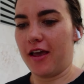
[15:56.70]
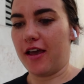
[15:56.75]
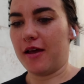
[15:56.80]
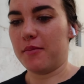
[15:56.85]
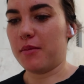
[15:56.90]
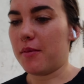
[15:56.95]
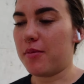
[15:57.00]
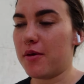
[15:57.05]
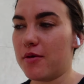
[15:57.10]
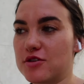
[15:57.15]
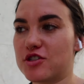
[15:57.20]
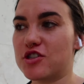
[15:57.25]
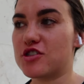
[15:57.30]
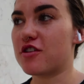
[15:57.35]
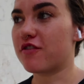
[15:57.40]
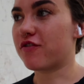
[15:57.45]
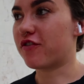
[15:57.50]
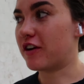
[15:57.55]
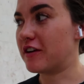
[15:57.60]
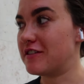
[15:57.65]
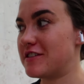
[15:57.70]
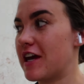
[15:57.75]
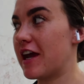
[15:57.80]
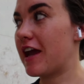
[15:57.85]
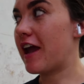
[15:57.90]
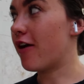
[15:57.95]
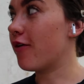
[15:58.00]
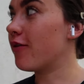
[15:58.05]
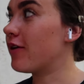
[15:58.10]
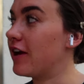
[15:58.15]
And maybe it was just a friend
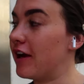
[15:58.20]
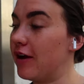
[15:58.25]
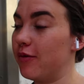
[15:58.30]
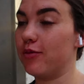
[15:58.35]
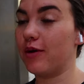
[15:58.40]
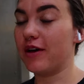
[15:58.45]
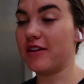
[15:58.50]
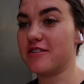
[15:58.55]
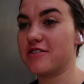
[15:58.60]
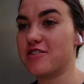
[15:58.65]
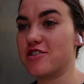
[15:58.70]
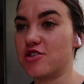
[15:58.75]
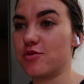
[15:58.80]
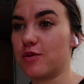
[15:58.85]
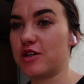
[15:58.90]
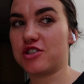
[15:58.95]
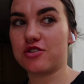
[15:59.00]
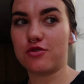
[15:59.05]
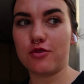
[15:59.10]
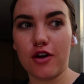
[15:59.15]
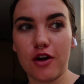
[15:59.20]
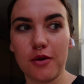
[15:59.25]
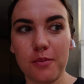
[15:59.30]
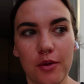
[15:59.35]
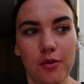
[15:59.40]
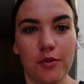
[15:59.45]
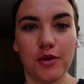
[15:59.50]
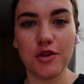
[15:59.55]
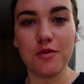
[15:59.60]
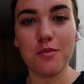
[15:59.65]
hang out and I read the situation wrong,
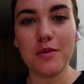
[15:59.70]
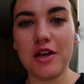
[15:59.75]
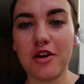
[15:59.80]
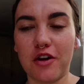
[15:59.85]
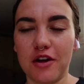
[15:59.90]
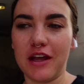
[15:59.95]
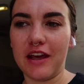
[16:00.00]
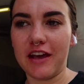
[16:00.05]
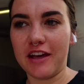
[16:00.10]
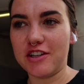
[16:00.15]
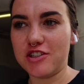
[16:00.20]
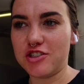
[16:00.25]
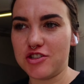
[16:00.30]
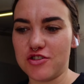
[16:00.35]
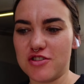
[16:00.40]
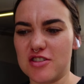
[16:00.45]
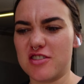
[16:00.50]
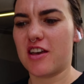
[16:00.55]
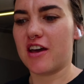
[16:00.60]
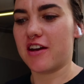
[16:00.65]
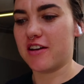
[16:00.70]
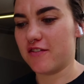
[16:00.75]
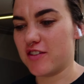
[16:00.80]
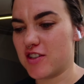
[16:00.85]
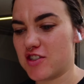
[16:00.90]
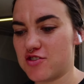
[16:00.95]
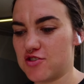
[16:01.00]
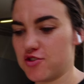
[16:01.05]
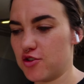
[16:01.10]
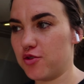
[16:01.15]
but when you meet on Hinge, you just kind of
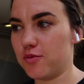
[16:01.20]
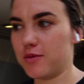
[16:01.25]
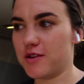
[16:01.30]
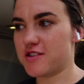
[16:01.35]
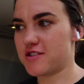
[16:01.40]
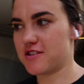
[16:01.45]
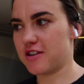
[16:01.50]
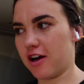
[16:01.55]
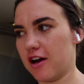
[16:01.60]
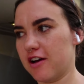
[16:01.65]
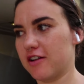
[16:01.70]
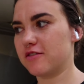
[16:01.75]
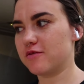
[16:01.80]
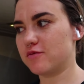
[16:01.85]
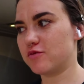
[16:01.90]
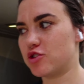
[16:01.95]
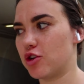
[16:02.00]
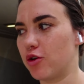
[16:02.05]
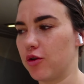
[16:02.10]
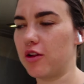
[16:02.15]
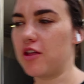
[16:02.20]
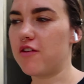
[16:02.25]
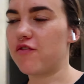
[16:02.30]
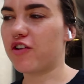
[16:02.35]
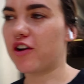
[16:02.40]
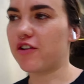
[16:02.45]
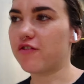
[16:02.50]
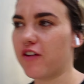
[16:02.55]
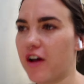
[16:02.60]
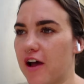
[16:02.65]
assume it's not totally
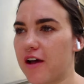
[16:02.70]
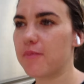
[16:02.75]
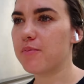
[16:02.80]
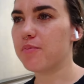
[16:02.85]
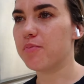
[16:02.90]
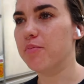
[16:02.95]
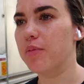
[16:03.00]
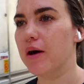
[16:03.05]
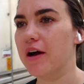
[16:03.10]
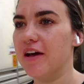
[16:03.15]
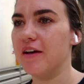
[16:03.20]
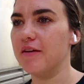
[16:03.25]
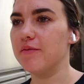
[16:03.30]
friend vibe, but